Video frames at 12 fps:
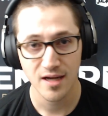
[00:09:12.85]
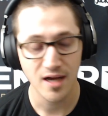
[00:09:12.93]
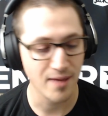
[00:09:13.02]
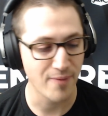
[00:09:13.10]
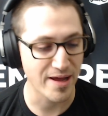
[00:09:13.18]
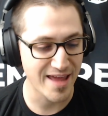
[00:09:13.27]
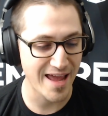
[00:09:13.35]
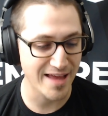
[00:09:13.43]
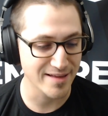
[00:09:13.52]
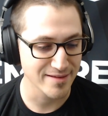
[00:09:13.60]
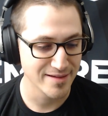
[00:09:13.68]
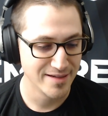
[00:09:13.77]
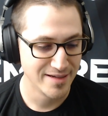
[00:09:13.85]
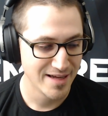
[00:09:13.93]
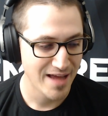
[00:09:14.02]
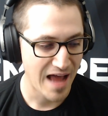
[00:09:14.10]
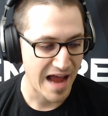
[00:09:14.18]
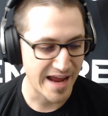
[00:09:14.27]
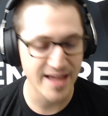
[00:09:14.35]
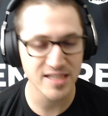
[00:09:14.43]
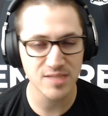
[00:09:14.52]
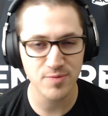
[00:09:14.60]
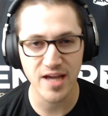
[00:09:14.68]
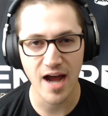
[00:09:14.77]
I can't
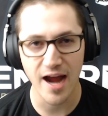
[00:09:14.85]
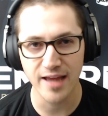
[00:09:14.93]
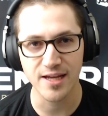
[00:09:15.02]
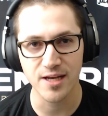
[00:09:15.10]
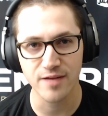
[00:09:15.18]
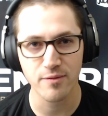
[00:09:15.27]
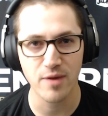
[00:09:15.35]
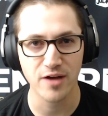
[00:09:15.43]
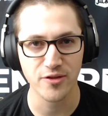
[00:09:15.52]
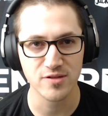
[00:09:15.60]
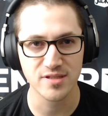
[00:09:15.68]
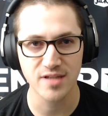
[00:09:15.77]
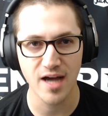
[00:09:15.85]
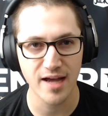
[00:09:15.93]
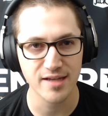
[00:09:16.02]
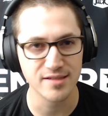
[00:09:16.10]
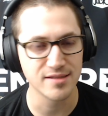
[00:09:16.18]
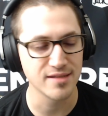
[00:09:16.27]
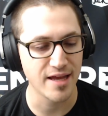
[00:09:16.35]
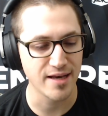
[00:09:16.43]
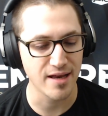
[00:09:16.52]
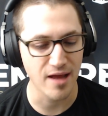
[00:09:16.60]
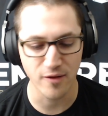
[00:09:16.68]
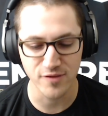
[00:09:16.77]
speak highly enough about those guys,
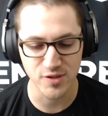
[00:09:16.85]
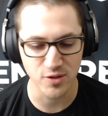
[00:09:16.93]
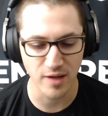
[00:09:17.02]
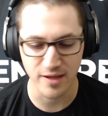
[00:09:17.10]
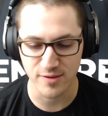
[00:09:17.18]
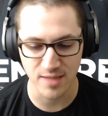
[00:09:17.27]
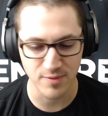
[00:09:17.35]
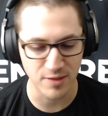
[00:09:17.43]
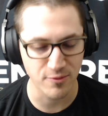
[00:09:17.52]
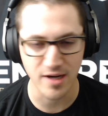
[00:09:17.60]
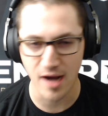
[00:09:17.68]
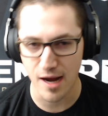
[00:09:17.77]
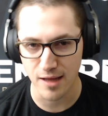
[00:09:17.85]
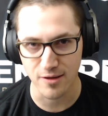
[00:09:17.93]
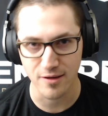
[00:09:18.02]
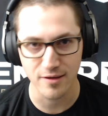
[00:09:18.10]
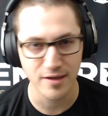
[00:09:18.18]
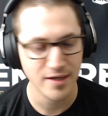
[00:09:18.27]
and also like same thing with Kyler